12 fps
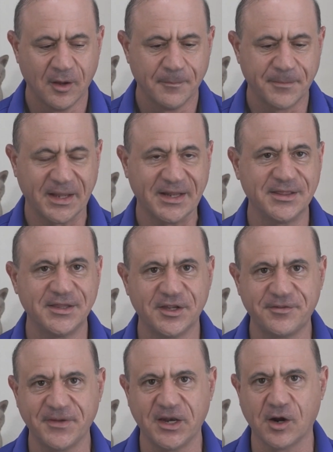But in this
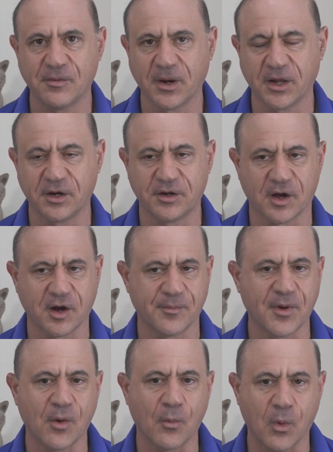video, we're going to talk
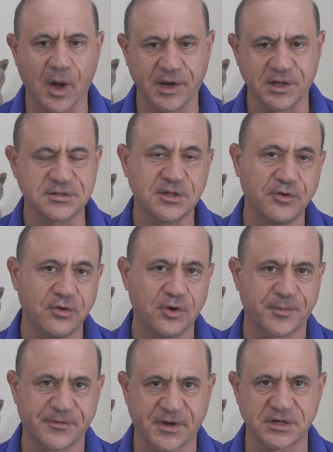about what is the Google
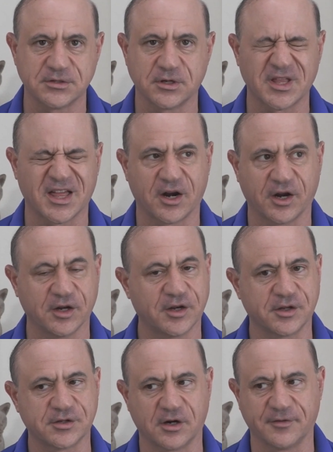Professional Cloud
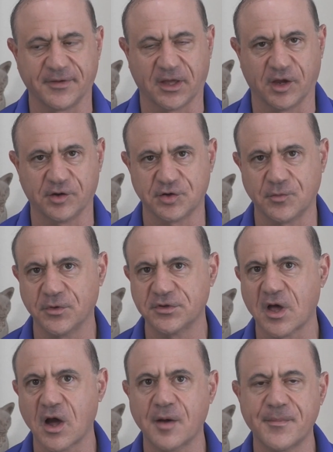Architect Certification. We'll
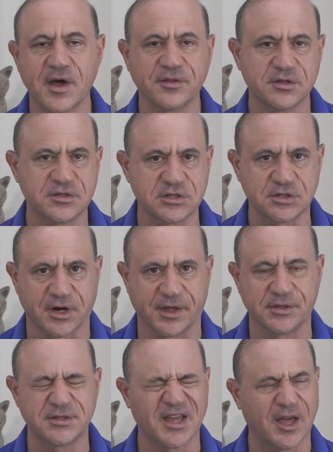talk about the
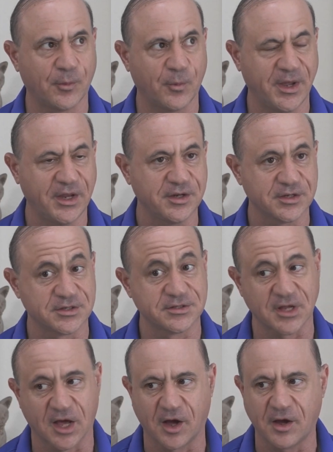strengths and
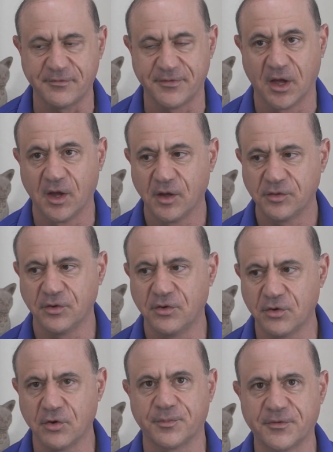weaknesses of the
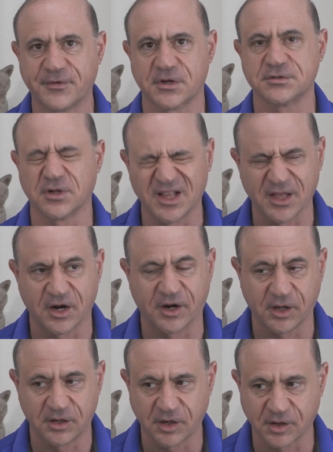Google Professional Cloud
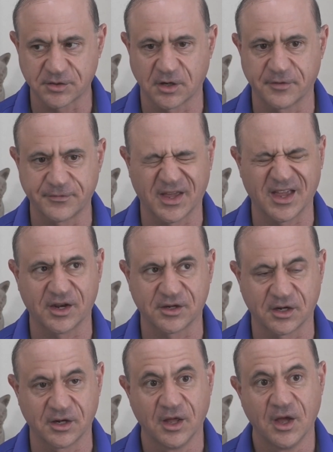Architect Certification.